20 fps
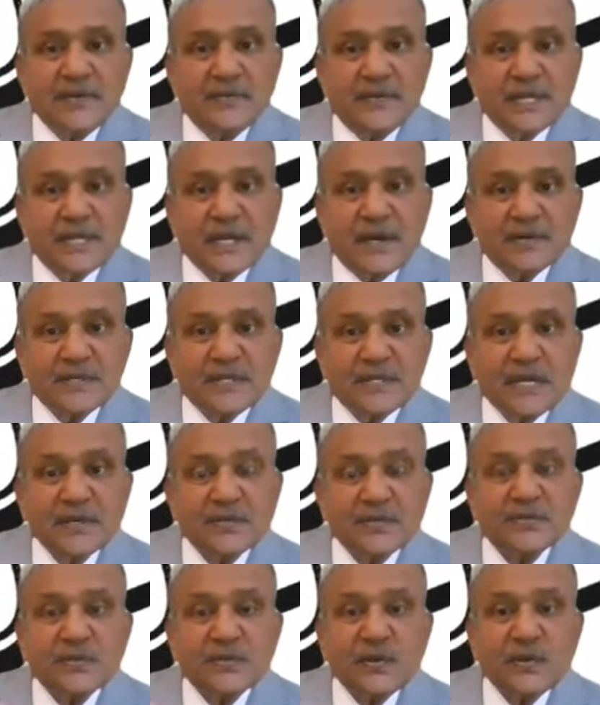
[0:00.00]
without that,
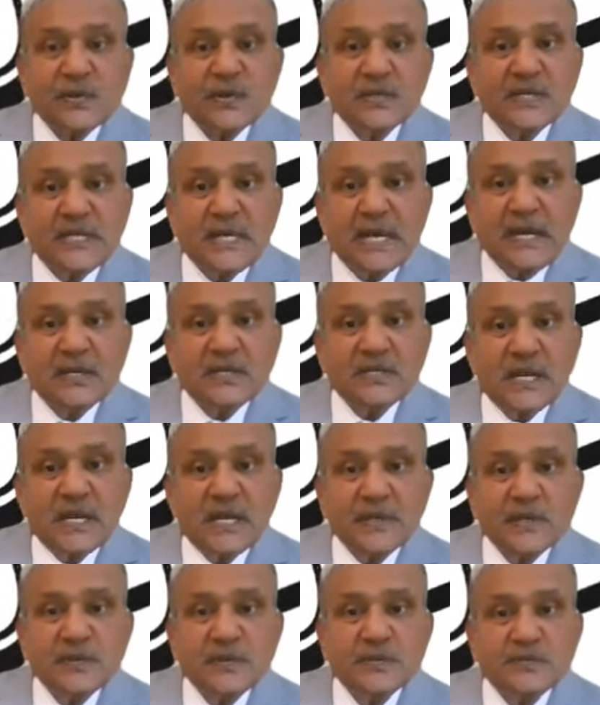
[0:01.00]
so that
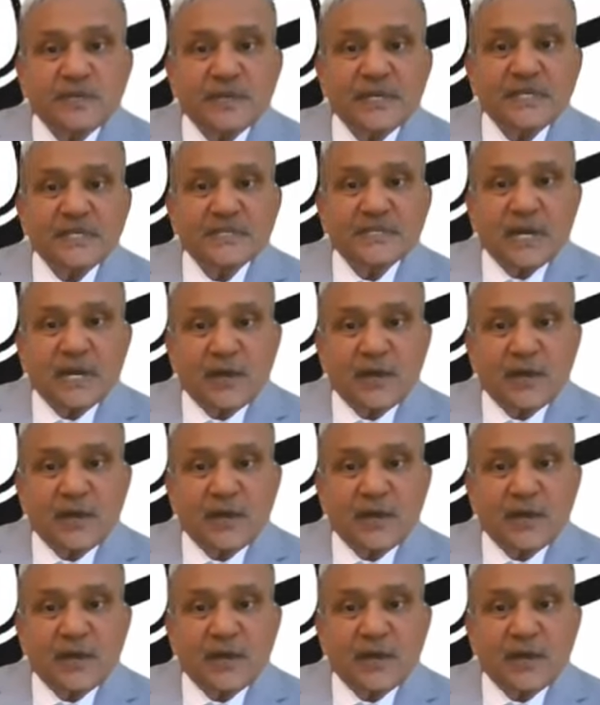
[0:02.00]
on those bills